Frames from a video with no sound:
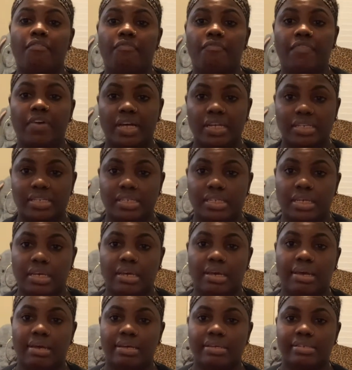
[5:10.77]

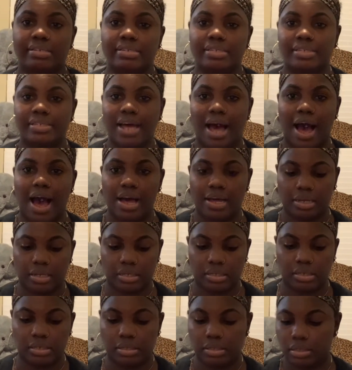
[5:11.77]
fuzzy
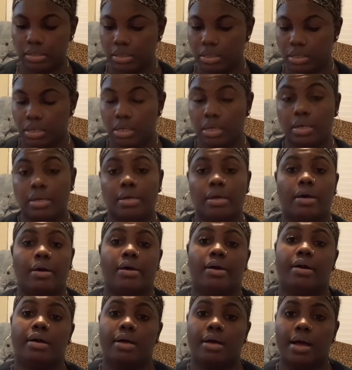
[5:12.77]
socks.
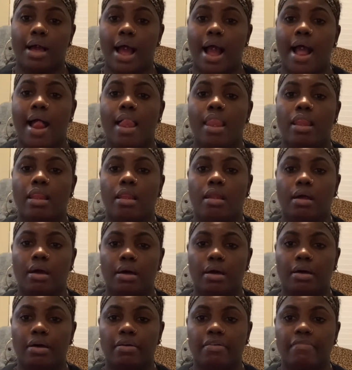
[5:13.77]
Yeah, I
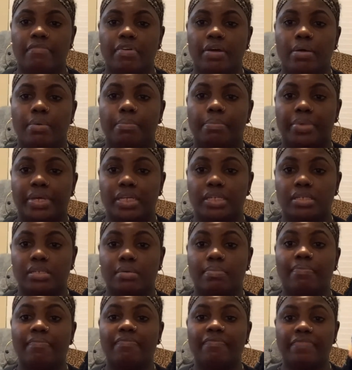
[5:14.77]
love me
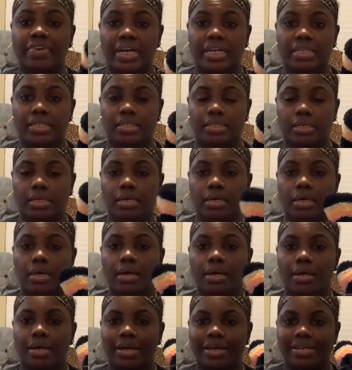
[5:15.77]
some fuzzy
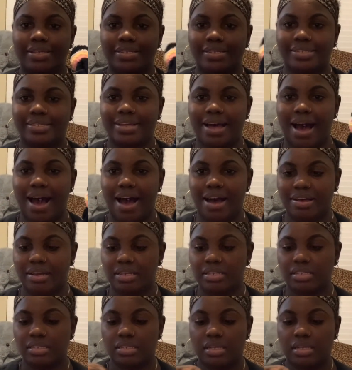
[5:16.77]
socks.